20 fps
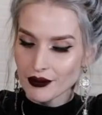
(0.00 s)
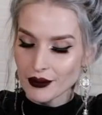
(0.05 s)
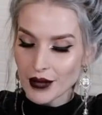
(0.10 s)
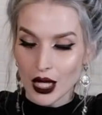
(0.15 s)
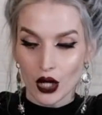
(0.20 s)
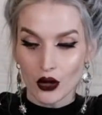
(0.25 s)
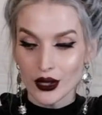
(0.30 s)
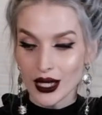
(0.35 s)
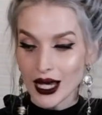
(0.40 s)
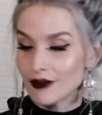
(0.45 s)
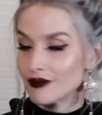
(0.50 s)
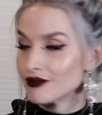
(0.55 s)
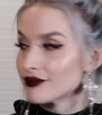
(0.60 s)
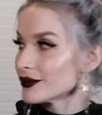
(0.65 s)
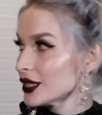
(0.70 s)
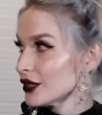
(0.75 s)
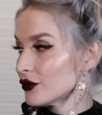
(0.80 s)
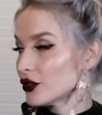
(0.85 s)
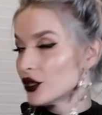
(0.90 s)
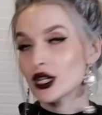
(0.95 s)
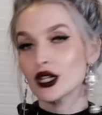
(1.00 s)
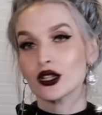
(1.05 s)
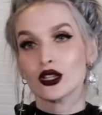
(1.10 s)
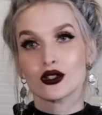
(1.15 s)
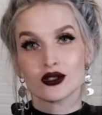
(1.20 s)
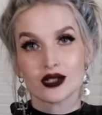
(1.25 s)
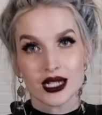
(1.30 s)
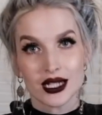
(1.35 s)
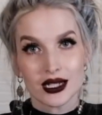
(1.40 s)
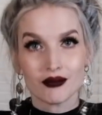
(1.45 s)
Oh yeah, if you hear
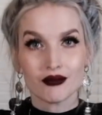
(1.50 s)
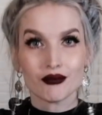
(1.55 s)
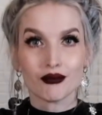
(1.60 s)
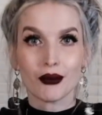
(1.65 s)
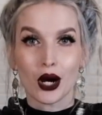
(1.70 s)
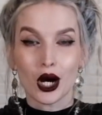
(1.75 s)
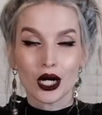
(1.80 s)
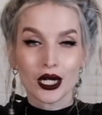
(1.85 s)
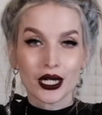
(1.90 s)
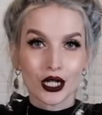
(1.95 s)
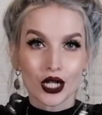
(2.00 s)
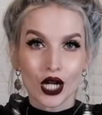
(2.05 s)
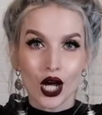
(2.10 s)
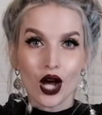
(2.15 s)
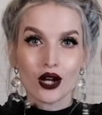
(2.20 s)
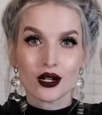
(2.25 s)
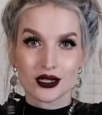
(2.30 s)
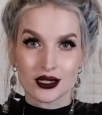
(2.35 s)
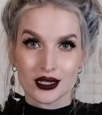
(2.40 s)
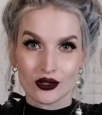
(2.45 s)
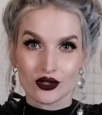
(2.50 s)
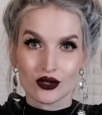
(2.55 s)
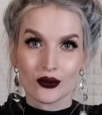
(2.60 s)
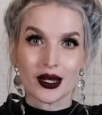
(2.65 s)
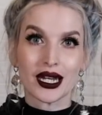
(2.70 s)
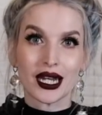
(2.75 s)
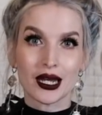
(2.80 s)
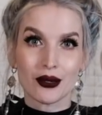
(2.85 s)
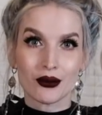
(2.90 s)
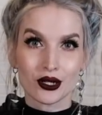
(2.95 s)
those barking dogs, those are my
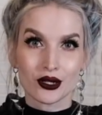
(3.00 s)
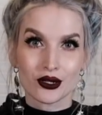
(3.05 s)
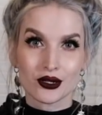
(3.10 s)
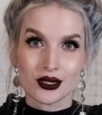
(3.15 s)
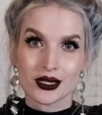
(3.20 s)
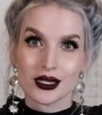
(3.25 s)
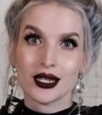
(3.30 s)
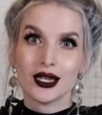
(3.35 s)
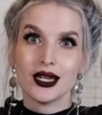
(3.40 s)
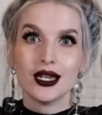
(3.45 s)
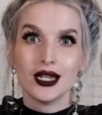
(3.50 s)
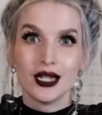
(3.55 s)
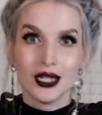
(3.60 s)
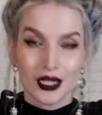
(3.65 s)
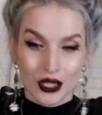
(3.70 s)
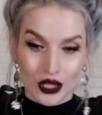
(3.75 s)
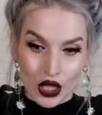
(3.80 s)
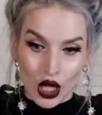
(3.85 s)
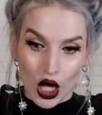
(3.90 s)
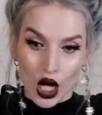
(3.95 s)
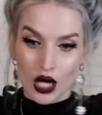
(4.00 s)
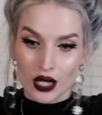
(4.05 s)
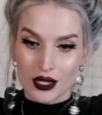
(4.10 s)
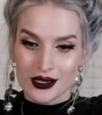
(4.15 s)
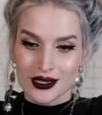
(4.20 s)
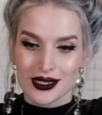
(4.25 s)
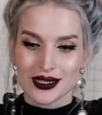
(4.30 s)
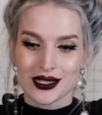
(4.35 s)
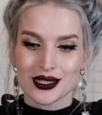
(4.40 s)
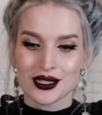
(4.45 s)
neighbors' dogs.
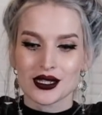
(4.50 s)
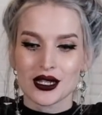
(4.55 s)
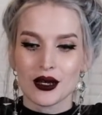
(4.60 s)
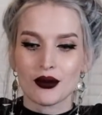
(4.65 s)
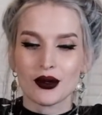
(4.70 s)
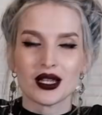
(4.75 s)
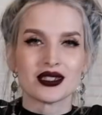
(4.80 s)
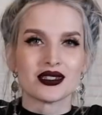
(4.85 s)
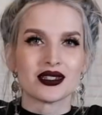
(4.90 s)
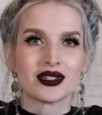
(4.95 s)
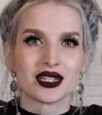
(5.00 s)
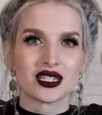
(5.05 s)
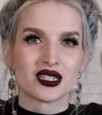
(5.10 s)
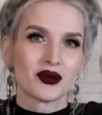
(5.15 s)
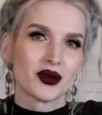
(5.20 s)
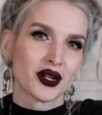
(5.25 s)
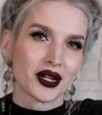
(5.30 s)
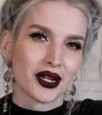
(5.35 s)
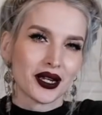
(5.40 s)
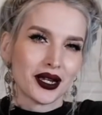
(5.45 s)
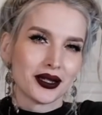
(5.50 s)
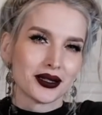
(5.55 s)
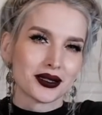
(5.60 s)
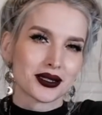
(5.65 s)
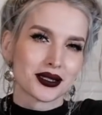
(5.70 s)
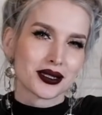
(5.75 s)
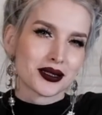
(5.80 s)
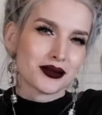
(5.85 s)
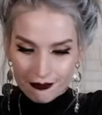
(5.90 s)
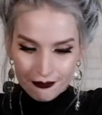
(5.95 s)
It's a pleasant
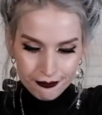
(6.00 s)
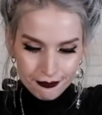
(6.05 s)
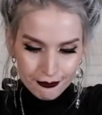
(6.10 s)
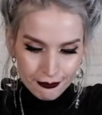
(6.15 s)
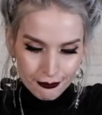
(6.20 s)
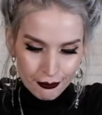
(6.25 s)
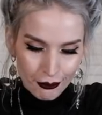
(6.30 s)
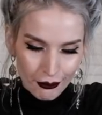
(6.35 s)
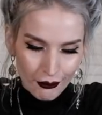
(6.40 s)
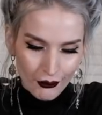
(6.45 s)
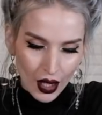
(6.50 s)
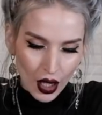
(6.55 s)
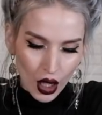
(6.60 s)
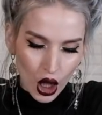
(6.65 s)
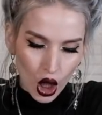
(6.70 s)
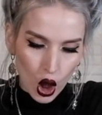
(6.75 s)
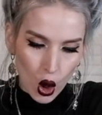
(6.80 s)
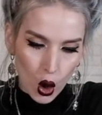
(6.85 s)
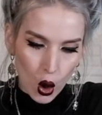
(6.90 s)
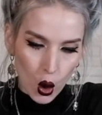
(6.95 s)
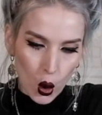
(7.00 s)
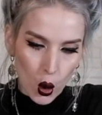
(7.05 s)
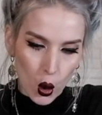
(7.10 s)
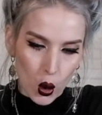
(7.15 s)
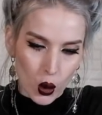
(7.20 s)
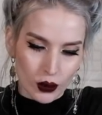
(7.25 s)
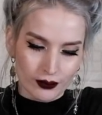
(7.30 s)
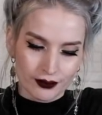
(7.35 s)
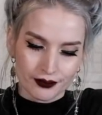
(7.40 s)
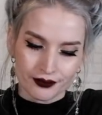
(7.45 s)
experience.
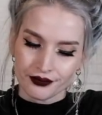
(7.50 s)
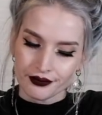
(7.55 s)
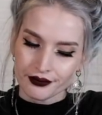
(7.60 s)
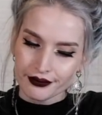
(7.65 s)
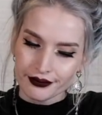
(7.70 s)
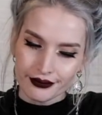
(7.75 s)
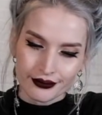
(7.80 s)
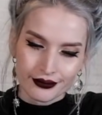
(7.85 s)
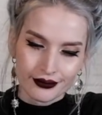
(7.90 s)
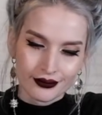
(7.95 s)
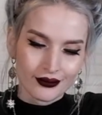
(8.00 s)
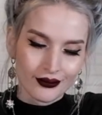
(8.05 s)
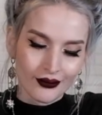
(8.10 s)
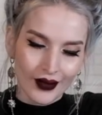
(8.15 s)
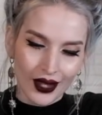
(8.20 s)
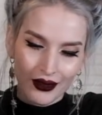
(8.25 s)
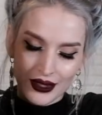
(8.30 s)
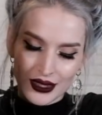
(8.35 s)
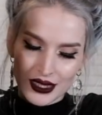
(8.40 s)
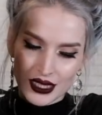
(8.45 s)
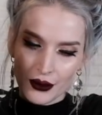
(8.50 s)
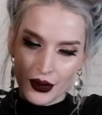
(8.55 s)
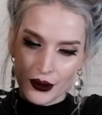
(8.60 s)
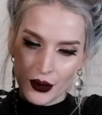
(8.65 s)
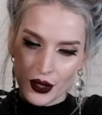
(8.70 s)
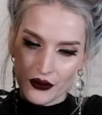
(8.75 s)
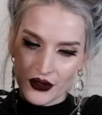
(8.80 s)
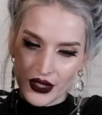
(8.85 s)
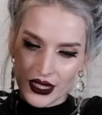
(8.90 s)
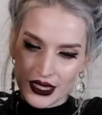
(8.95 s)
Oh, that's gonna be
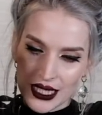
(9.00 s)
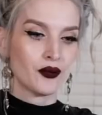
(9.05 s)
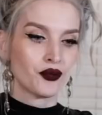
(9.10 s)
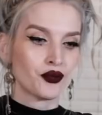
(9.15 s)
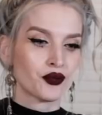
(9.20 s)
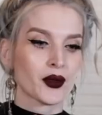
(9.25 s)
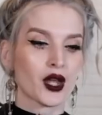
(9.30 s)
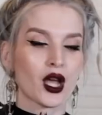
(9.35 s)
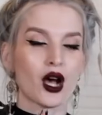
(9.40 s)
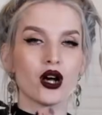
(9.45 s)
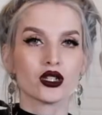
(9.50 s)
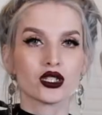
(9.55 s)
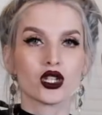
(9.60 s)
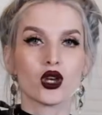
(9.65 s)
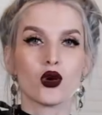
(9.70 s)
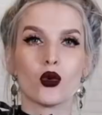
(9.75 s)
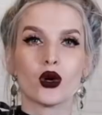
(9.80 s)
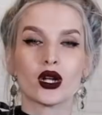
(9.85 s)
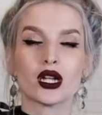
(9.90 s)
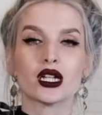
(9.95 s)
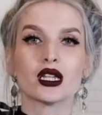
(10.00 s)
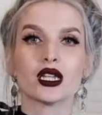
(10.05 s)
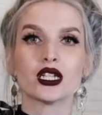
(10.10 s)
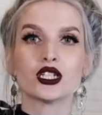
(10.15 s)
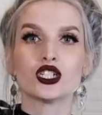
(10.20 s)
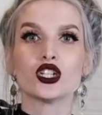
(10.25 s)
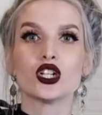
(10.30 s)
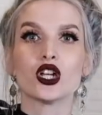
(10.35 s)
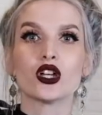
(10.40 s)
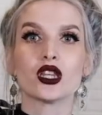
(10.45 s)
perfect. Also, wanted to let
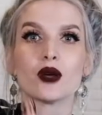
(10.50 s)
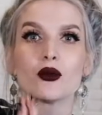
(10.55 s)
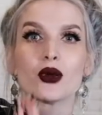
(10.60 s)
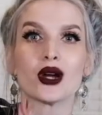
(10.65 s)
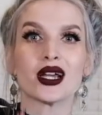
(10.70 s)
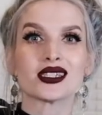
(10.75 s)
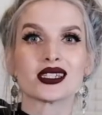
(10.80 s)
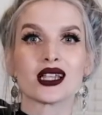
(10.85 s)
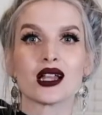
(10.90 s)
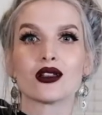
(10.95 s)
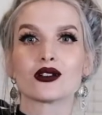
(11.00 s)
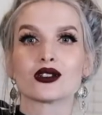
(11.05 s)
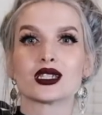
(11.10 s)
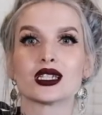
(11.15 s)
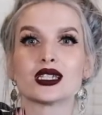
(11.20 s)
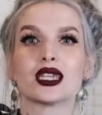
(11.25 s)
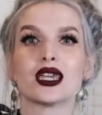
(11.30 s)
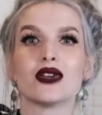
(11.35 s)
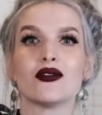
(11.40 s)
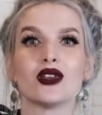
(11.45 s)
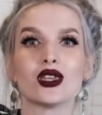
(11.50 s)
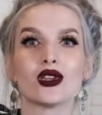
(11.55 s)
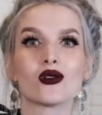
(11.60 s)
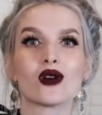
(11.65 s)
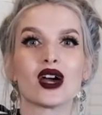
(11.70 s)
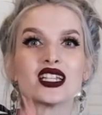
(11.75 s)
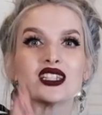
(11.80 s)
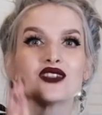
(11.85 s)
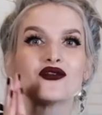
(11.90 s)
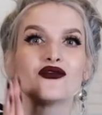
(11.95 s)
you know that Bright Cellars is giving you
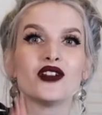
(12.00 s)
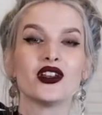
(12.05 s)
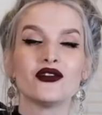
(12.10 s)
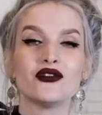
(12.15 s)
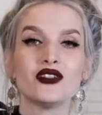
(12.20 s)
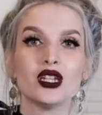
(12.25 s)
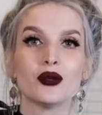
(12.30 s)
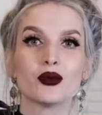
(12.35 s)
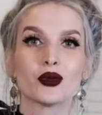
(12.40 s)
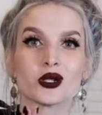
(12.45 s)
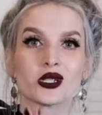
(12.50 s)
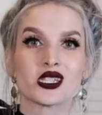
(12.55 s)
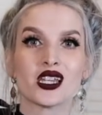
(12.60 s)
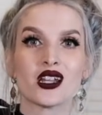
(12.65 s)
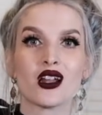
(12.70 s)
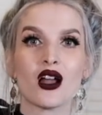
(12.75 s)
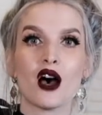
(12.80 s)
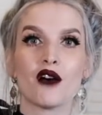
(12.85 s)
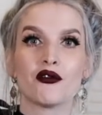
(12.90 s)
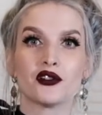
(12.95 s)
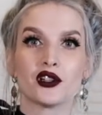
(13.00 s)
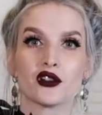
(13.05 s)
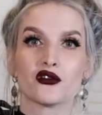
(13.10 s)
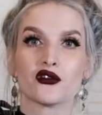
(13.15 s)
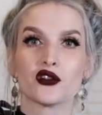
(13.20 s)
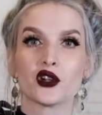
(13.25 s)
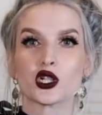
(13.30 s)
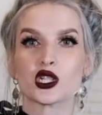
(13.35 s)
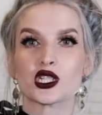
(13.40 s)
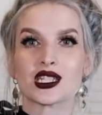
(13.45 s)
guys 50% off your
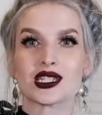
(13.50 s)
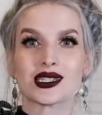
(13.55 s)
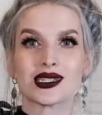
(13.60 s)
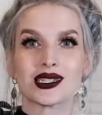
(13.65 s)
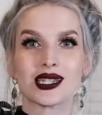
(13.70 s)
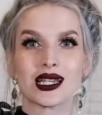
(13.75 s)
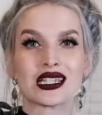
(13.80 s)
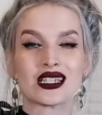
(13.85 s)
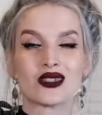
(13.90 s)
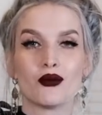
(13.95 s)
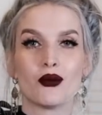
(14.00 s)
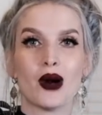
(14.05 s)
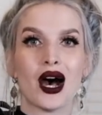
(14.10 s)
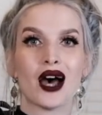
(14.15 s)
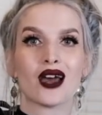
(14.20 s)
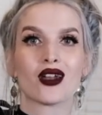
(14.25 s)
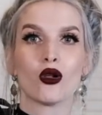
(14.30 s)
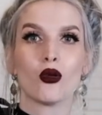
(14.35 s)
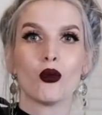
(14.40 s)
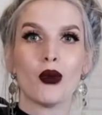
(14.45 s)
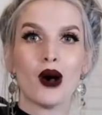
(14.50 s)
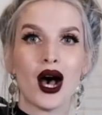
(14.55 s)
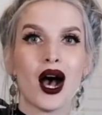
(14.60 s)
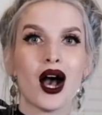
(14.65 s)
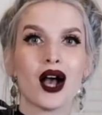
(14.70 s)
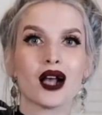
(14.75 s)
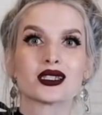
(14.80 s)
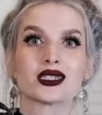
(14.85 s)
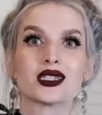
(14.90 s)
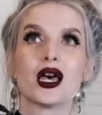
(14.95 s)
first 6-bottle
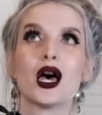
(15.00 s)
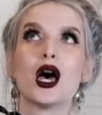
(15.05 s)
box,